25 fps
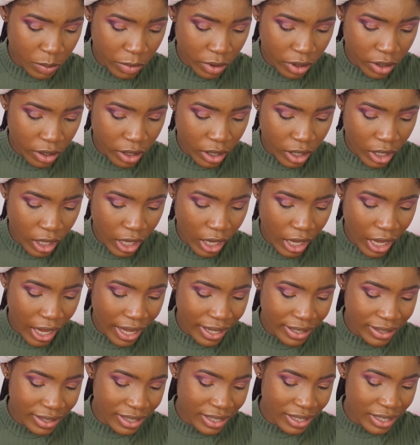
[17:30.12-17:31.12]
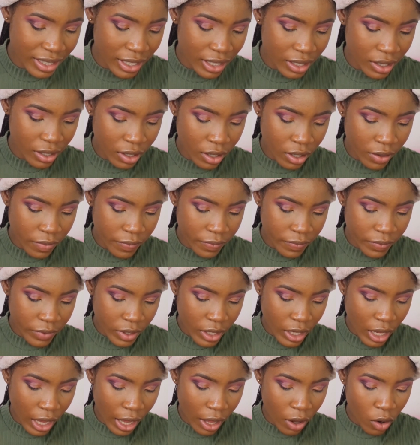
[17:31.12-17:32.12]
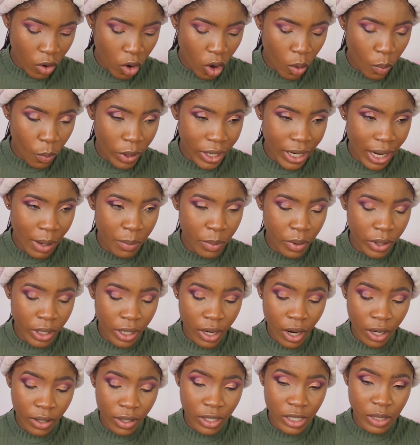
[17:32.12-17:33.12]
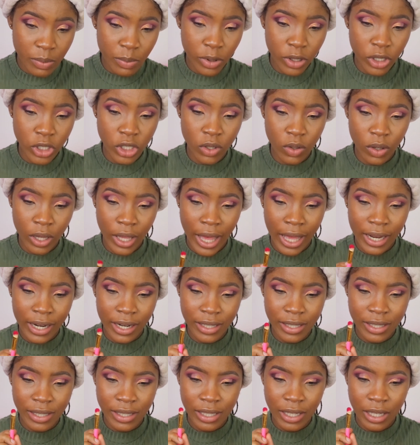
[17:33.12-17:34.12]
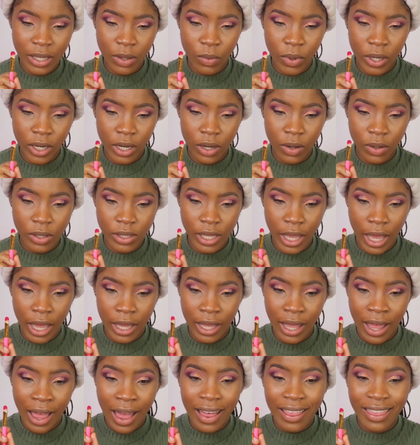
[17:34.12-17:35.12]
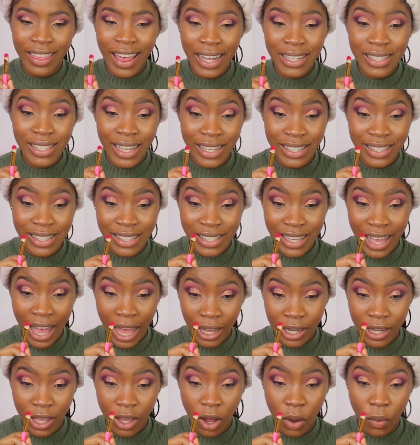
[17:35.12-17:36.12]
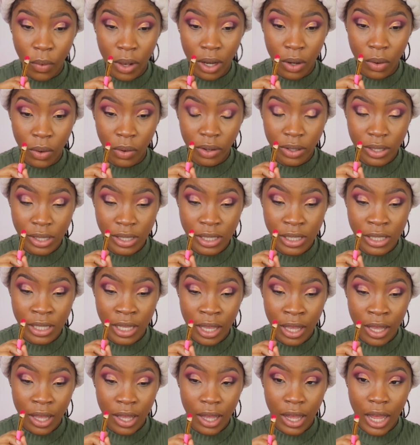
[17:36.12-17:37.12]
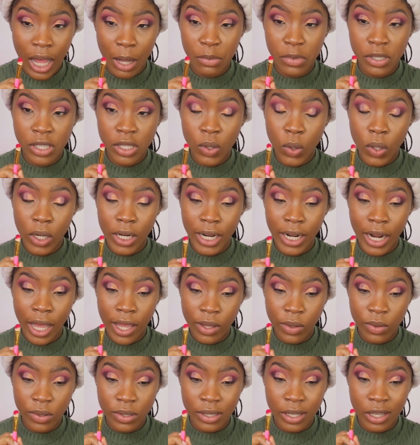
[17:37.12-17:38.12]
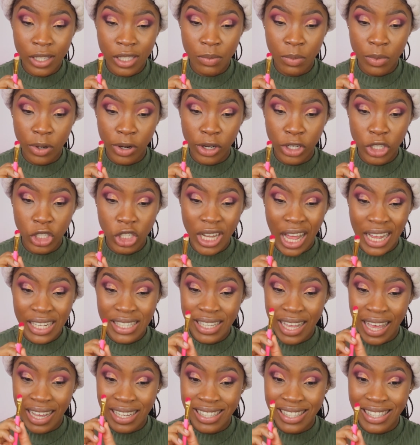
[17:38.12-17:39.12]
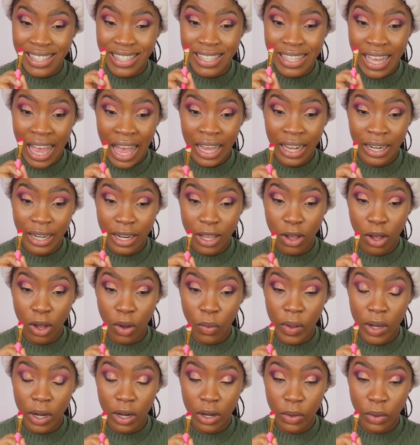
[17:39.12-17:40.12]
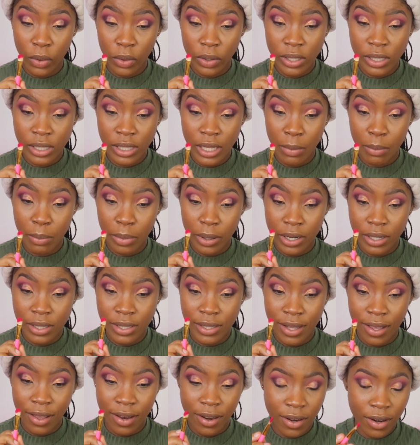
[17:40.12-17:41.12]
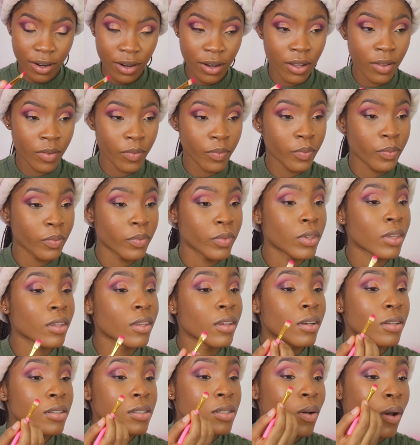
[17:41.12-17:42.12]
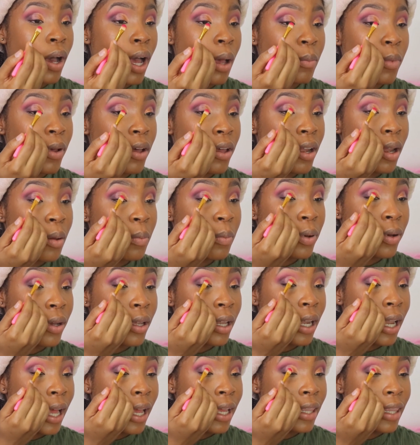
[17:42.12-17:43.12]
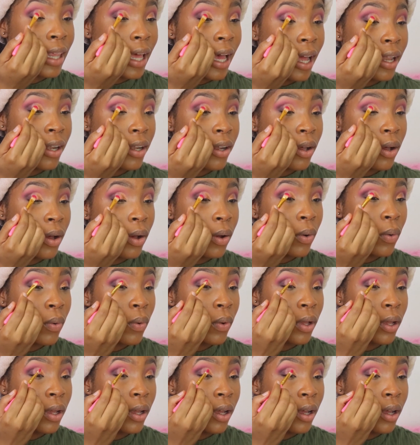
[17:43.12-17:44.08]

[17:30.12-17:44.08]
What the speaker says: but it, I hope when I put it on this brush, you kind of see what it looks like. That's exactly how it looks. I'm so glad I used this brush. That's exactly how it looks in person. So I'm going to put like that now.